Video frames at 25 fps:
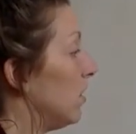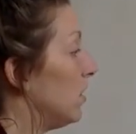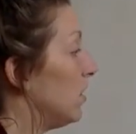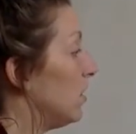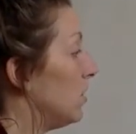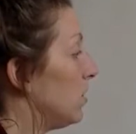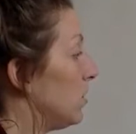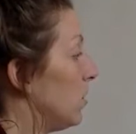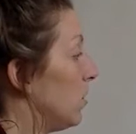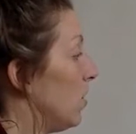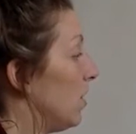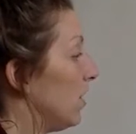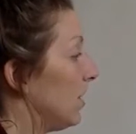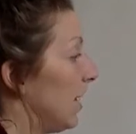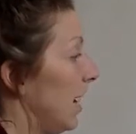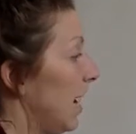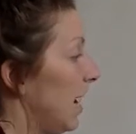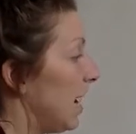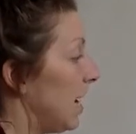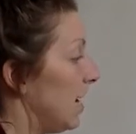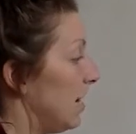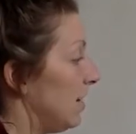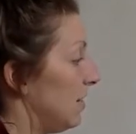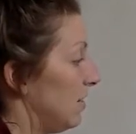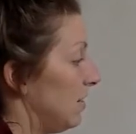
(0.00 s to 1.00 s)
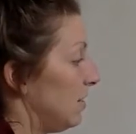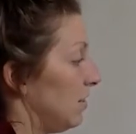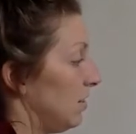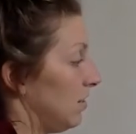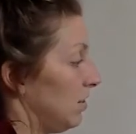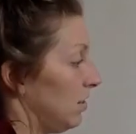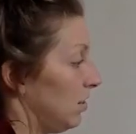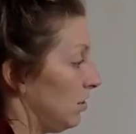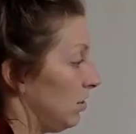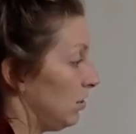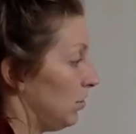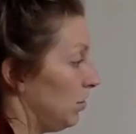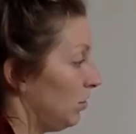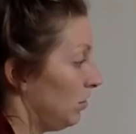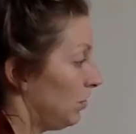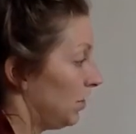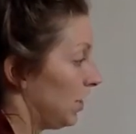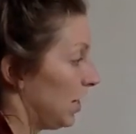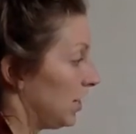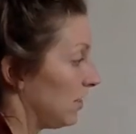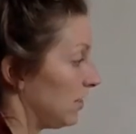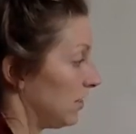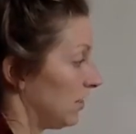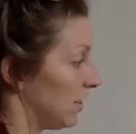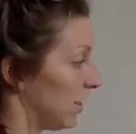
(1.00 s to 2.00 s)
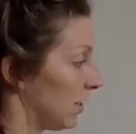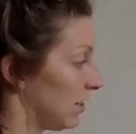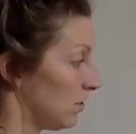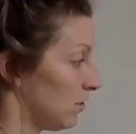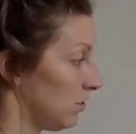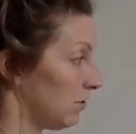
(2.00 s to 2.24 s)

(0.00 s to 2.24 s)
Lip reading: So again, 2 10 sticks